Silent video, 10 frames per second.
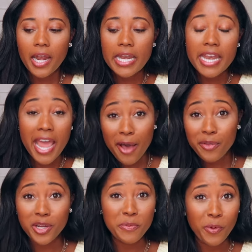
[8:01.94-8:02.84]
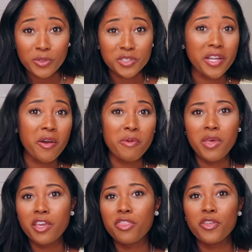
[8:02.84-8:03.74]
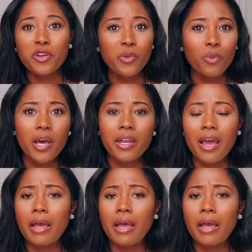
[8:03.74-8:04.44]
now that I'm older, now I'm like 31,